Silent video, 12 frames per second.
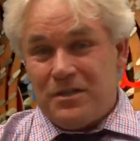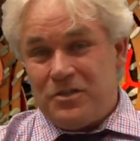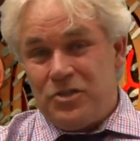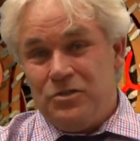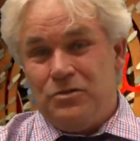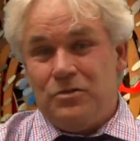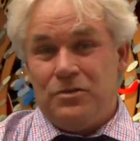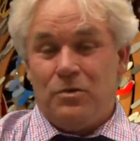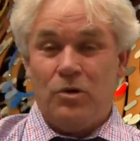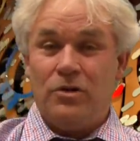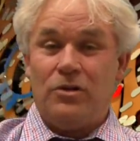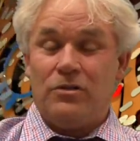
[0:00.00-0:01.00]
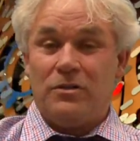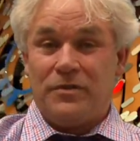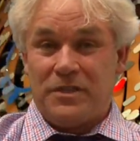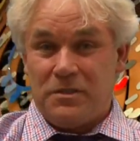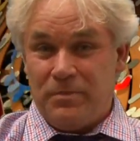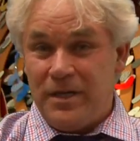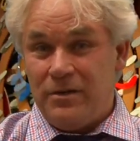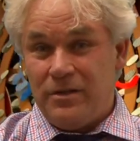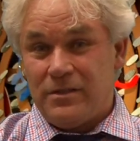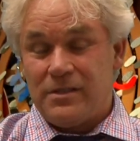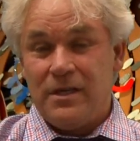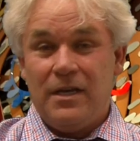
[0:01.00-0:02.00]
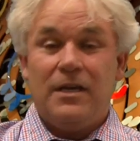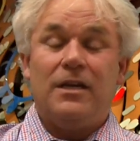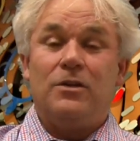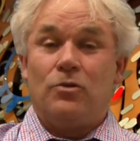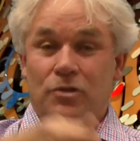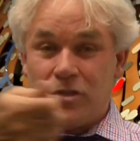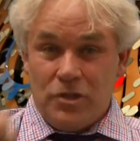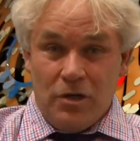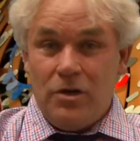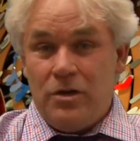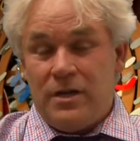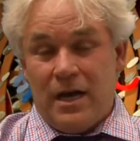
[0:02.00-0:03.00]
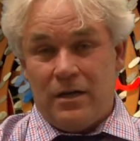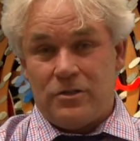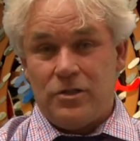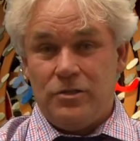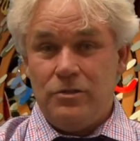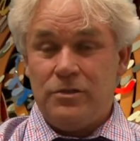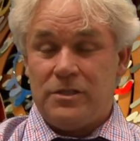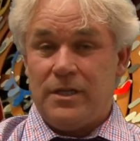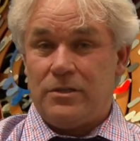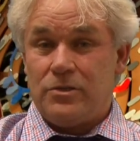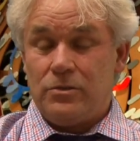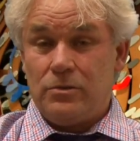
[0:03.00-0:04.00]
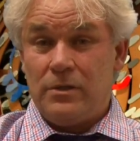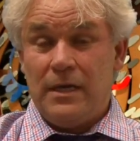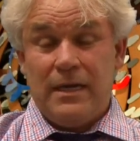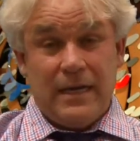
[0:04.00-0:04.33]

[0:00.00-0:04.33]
to the world of experience in order to learn how to use that tool.